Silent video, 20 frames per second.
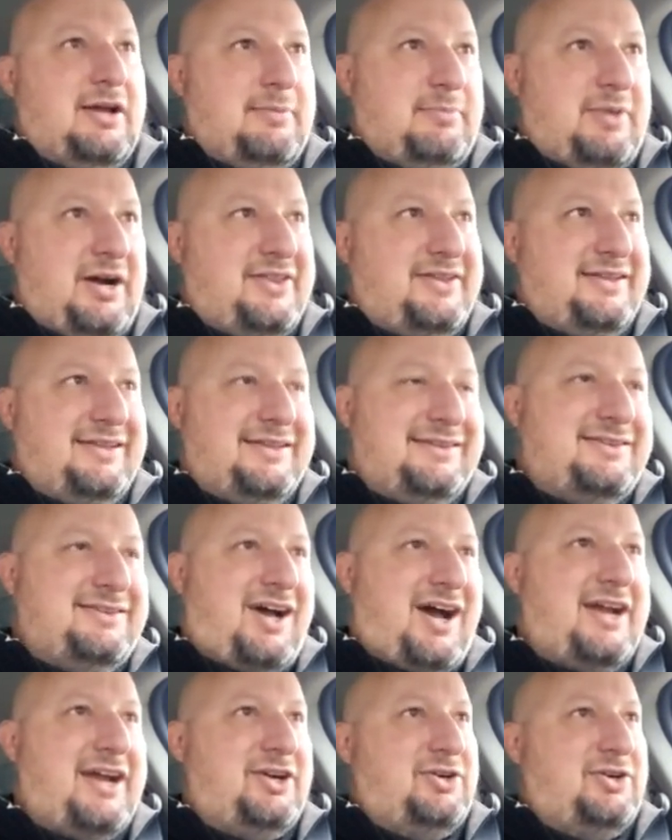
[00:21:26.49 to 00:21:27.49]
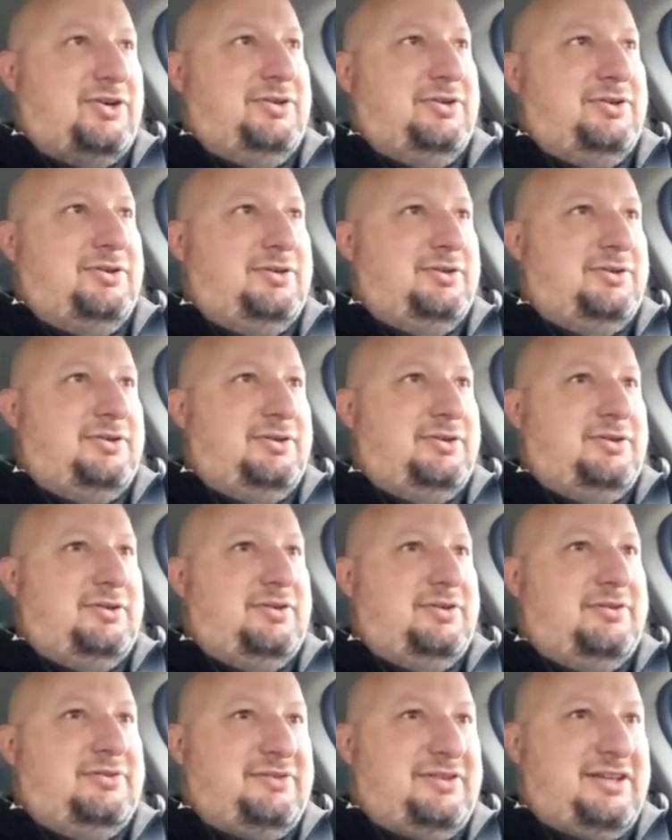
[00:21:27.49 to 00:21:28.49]
by the entire
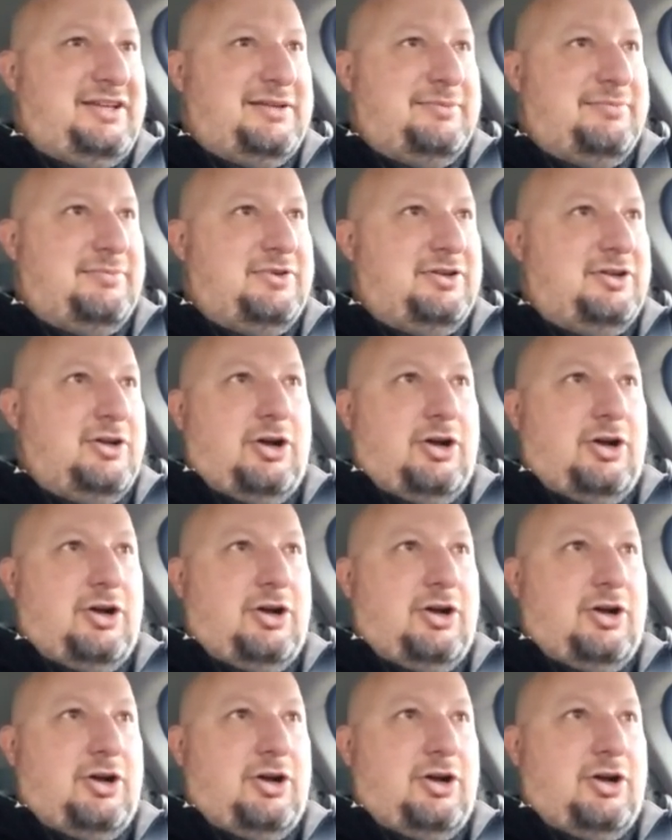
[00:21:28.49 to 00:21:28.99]
team.